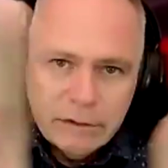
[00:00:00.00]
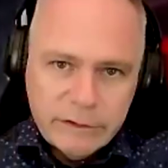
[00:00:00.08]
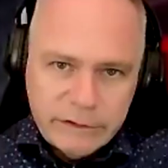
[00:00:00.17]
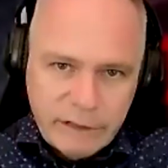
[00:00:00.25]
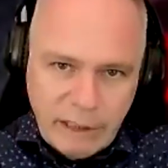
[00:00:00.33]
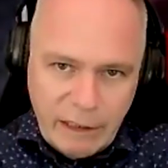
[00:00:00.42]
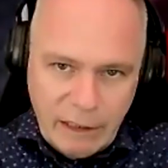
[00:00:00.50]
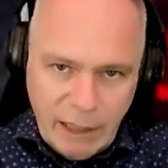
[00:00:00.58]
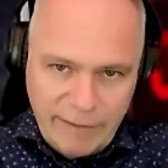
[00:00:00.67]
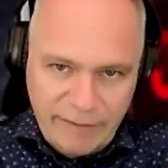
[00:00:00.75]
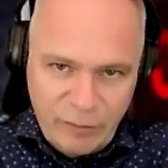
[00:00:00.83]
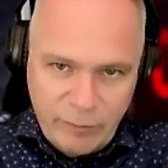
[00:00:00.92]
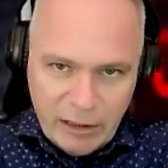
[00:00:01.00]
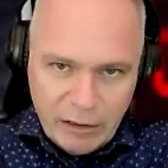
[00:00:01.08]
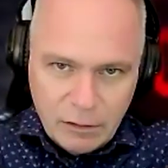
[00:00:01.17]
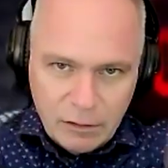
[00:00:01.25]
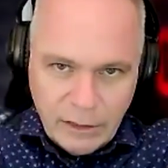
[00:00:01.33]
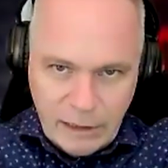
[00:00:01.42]
stay heavy
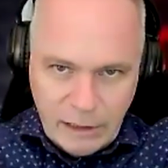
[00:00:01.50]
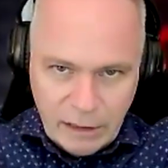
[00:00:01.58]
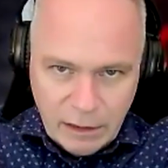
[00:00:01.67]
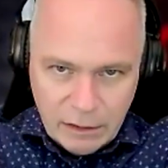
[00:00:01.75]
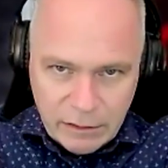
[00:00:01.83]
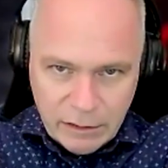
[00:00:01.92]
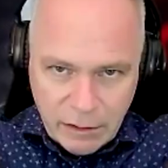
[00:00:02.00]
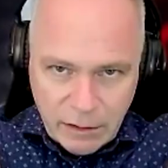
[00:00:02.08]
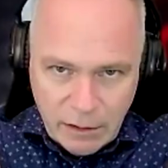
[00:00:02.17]
metal. And